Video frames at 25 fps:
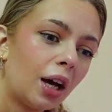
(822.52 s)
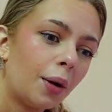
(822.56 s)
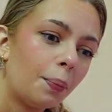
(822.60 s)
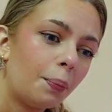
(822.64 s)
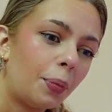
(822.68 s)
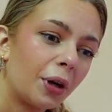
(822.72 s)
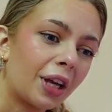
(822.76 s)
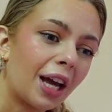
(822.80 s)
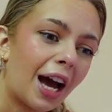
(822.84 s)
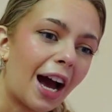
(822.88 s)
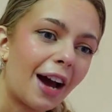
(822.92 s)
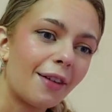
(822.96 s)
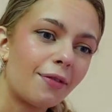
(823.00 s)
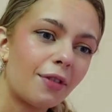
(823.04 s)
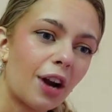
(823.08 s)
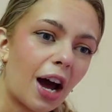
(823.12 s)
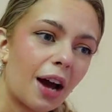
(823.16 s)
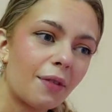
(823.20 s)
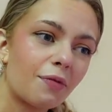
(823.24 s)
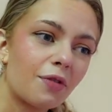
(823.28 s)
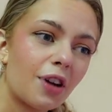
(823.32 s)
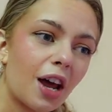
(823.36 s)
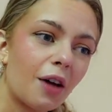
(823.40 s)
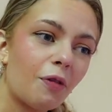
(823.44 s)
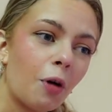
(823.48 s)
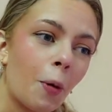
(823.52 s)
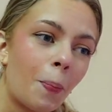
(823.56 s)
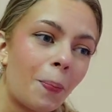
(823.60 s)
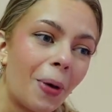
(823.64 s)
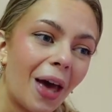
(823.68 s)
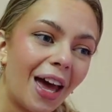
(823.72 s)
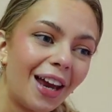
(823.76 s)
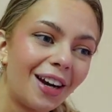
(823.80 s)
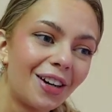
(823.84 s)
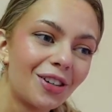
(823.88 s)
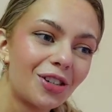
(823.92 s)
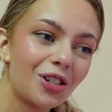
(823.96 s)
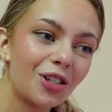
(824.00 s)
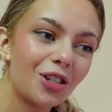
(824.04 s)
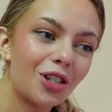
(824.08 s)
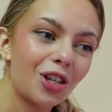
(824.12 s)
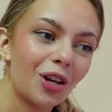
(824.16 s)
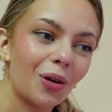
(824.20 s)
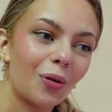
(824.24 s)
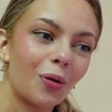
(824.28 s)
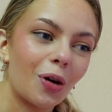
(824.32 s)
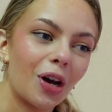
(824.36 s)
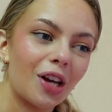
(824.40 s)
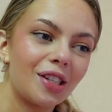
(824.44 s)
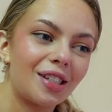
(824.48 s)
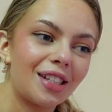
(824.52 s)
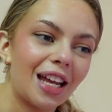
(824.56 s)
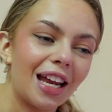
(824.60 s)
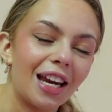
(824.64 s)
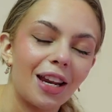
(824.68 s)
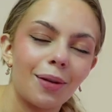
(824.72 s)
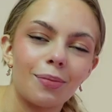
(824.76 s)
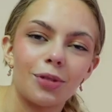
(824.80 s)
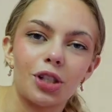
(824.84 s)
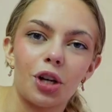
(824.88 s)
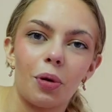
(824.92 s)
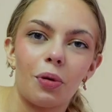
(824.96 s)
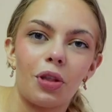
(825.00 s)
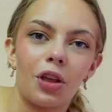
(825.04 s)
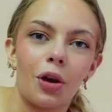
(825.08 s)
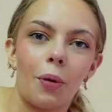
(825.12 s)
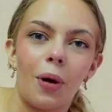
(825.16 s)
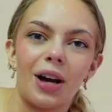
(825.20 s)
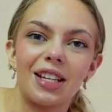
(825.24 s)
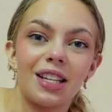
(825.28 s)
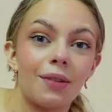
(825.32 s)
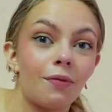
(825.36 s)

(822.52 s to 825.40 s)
But yeah, I've never been to a stadium show in the US.